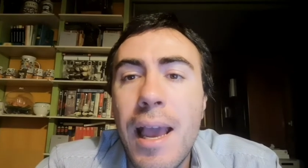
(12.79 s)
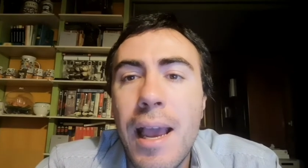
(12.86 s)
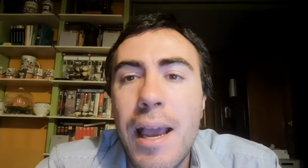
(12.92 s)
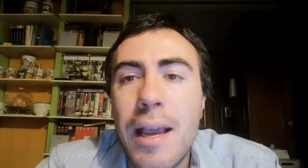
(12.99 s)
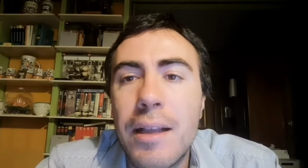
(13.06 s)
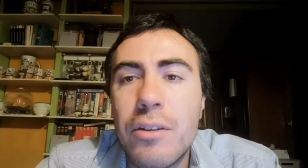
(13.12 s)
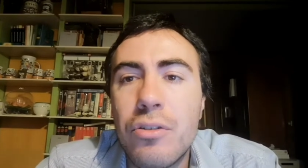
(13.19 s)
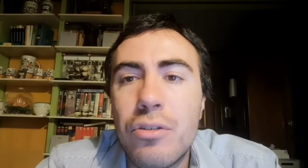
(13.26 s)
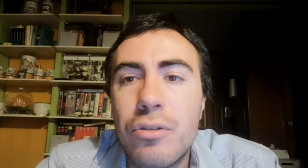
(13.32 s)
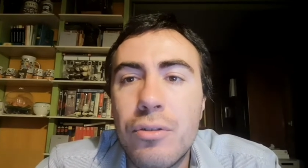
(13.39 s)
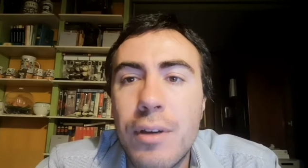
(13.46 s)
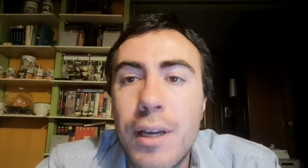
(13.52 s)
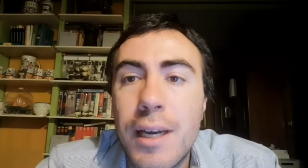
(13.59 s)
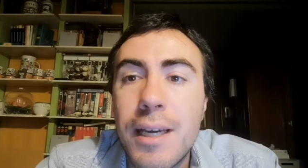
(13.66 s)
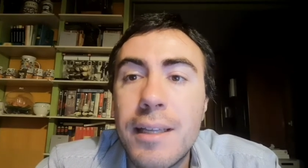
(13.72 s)
and
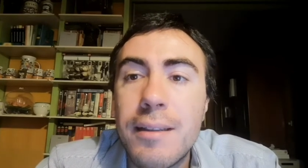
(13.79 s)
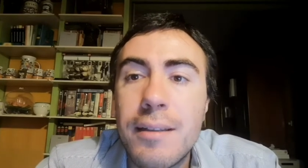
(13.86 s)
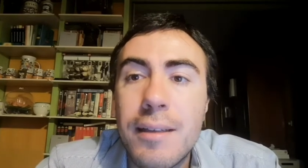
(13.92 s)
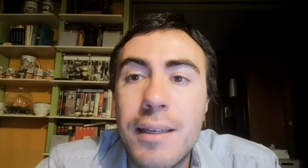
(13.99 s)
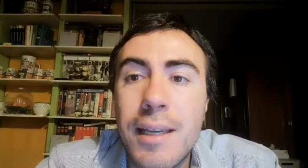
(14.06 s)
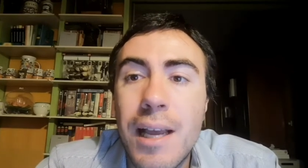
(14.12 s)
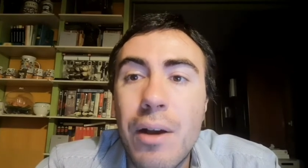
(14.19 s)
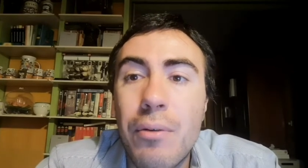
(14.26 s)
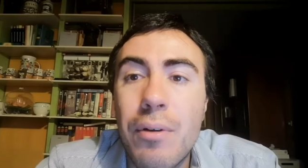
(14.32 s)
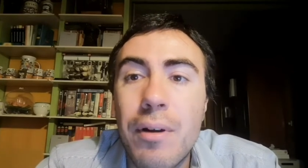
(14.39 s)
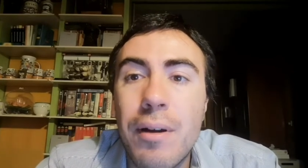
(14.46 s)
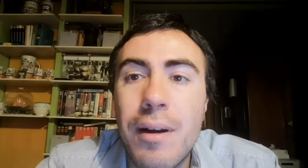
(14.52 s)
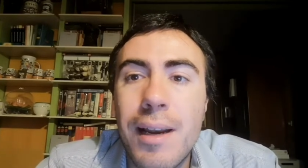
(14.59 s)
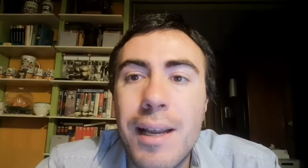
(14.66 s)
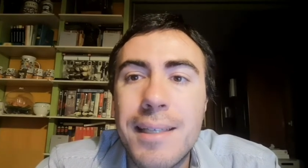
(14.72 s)
tonight in
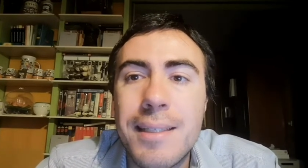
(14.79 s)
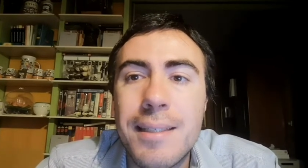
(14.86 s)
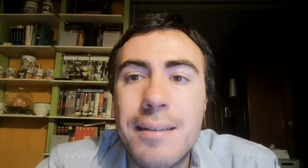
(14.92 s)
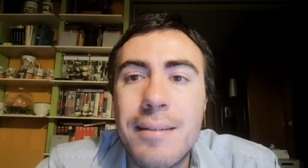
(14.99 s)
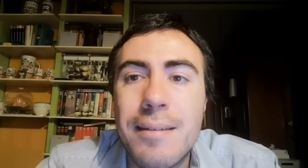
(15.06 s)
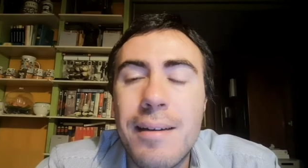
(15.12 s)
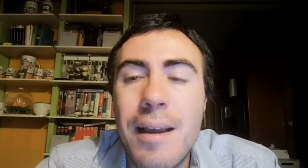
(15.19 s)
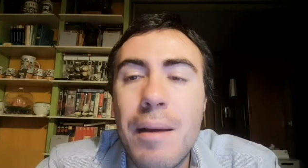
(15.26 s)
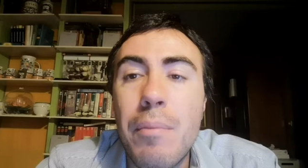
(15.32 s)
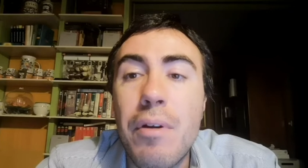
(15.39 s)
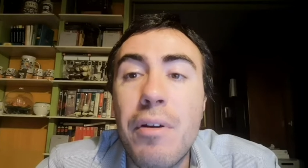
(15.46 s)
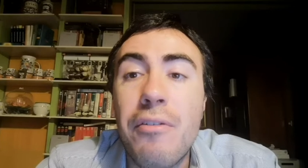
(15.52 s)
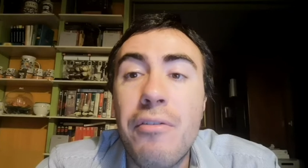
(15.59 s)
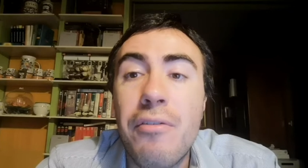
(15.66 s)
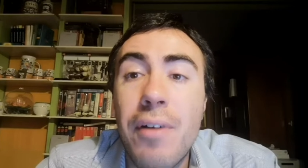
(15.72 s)
our lesson
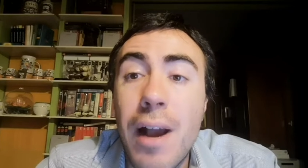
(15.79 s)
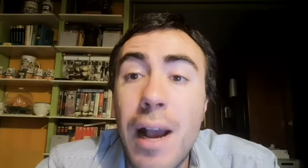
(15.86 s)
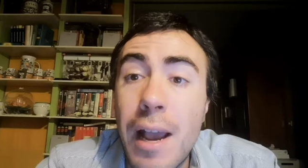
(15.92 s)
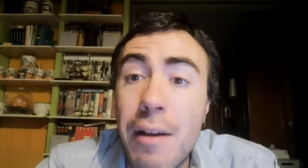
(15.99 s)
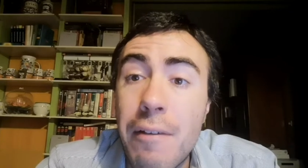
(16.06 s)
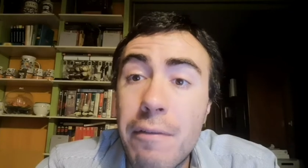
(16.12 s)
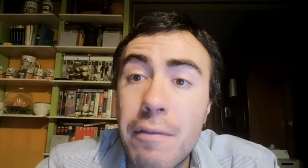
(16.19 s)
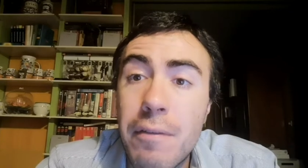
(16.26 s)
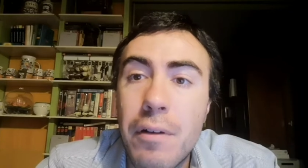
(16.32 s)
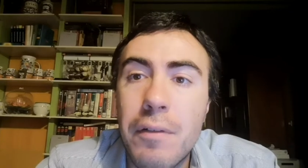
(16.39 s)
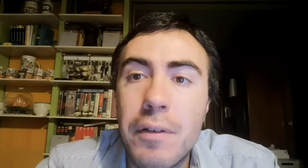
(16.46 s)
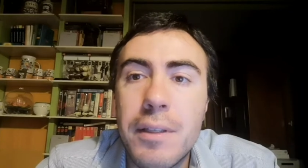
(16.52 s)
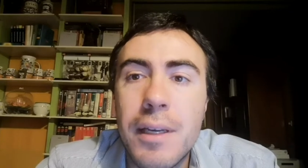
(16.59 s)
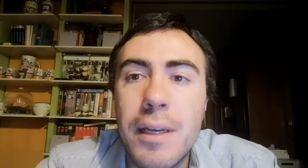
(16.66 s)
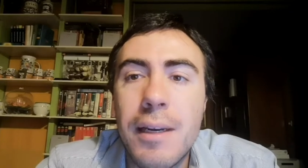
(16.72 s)
number 5 of
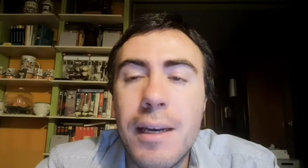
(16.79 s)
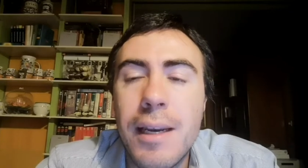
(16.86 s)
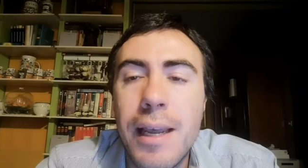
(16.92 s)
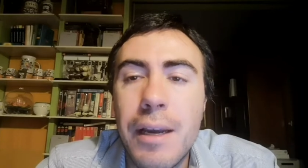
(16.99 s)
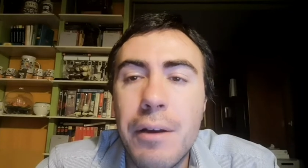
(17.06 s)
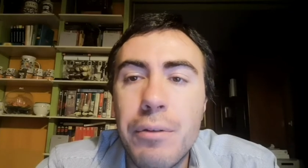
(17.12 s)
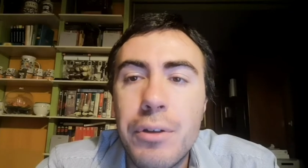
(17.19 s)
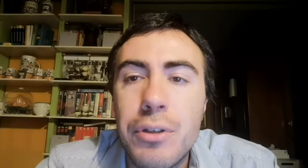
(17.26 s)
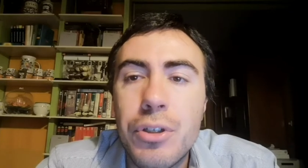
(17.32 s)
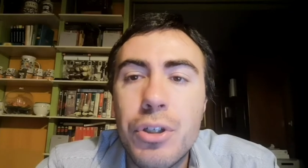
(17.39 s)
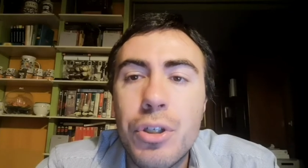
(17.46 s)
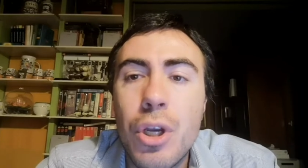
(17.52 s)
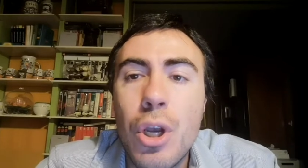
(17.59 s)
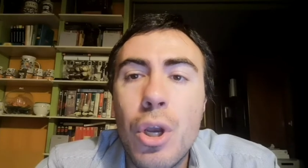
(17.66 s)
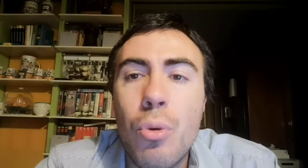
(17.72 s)
Italian
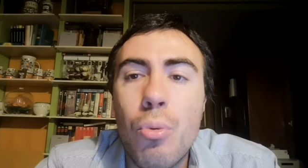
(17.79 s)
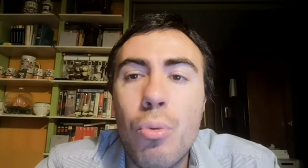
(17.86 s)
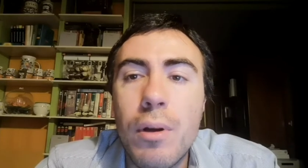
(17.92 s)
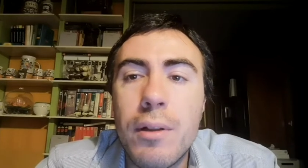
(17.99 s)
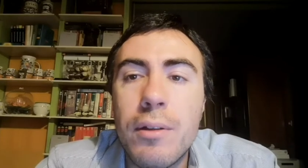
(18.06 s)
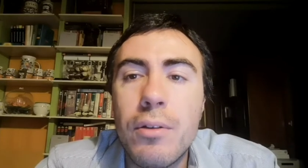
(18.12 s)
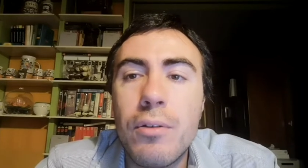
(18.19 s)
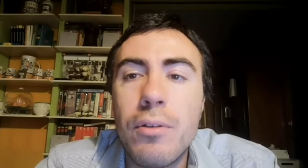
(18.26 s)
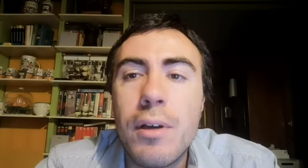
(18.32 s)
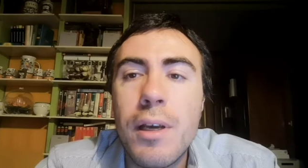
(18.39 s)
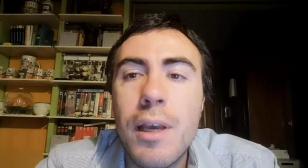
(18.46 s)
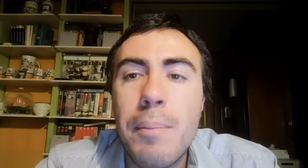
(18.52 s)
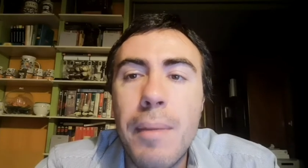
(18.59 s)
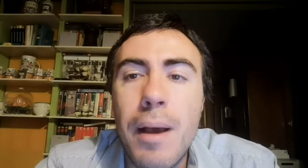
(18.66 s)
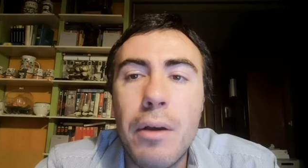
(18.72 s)
language we'll
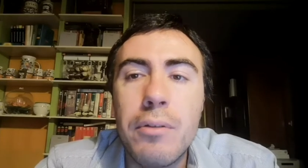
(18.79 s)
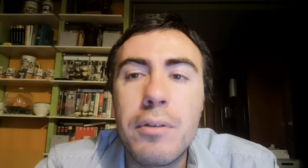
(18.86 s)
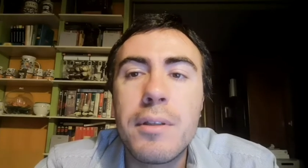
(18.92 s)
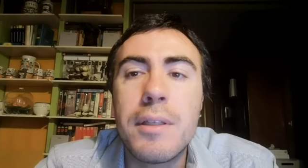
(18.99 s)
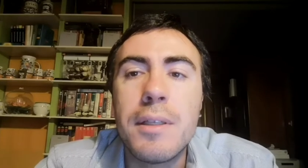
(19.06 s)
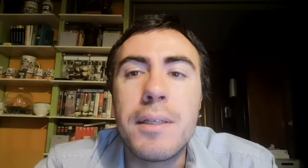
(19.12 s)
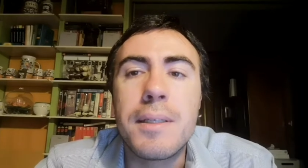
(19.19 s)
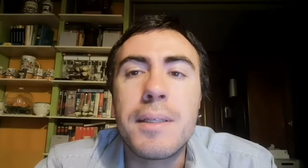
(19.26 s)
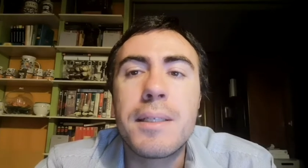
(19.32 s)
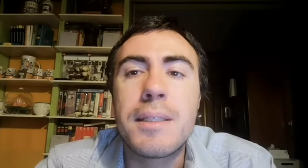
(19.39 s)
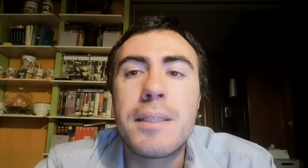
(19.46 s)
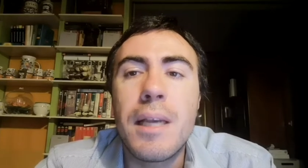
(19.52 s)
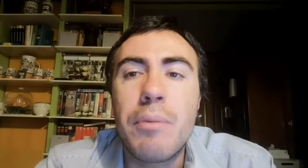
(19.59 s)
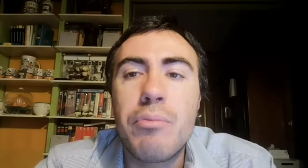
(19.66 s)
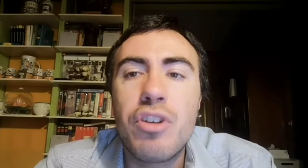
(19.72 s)
talk about the
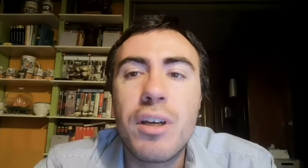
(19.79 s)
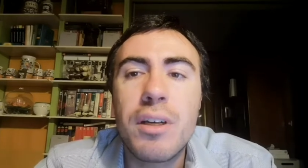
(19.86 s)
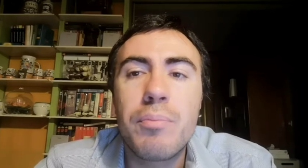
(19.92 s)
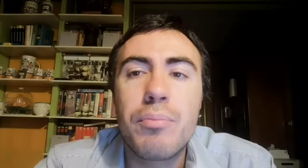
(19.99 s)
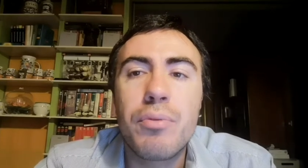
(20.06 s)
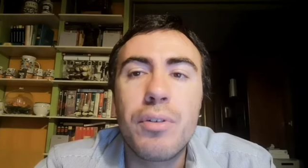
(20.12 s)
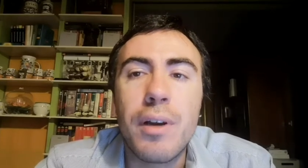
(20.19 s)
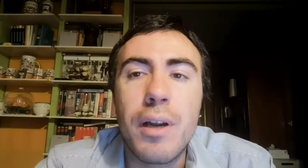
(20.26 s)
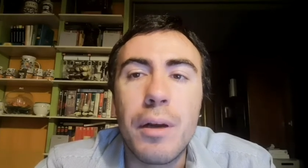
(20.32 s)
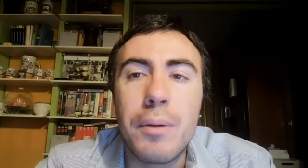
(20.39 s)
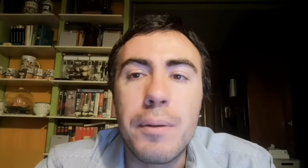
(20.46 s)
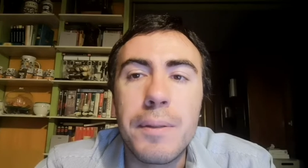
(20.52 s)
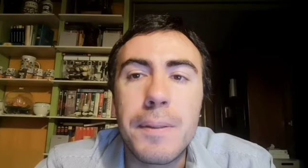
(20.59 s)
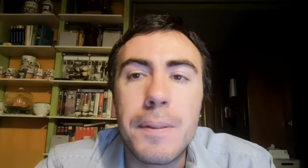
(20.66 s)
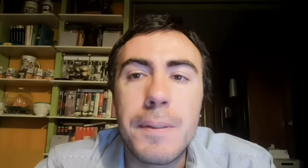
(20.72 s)
subject
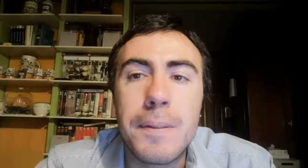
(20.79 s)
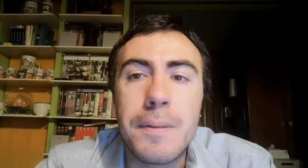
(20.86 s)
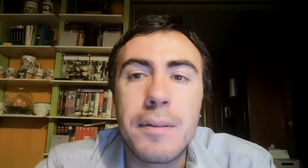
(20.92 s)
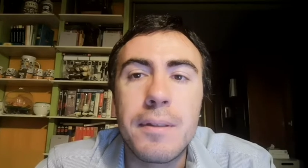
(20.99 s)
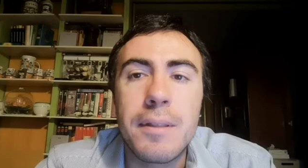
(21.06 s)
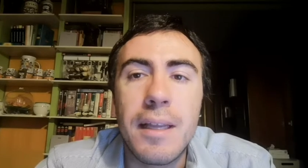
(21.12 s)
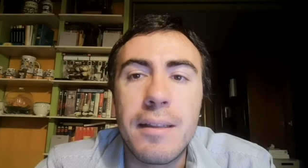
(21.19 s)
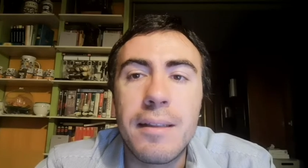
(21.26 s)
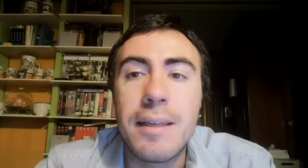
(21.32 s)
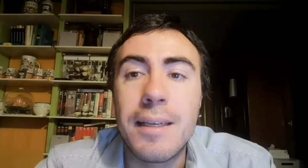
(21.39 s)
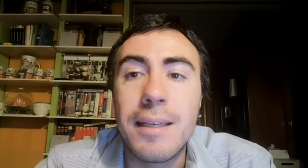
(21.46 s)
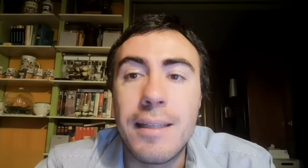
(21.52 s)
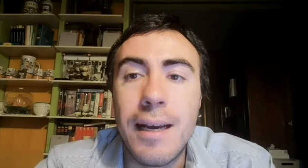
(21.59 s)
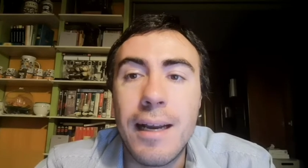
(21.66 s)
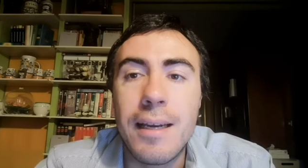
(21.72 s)
pronouns, that in
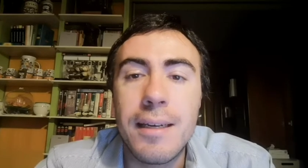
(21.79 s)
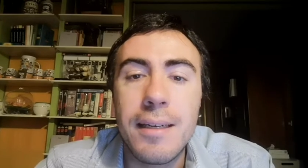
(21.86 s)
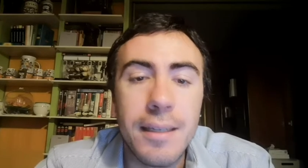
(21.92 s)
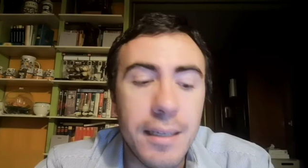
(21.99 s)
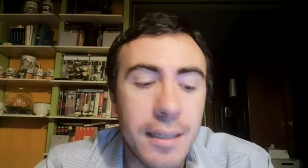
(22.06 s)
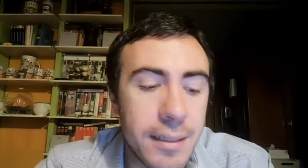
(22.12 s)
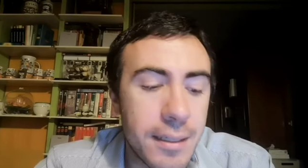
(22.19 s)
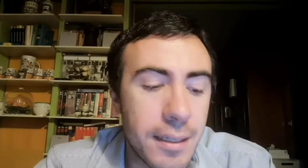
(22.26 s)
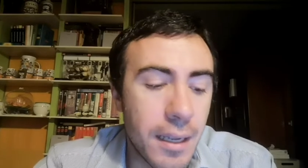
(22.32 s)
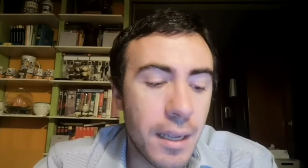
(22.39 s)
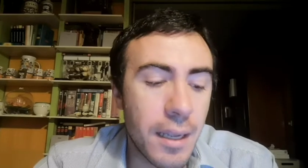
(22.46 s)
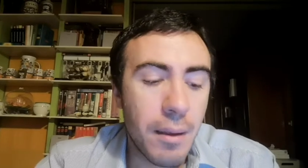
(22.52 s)
Italian is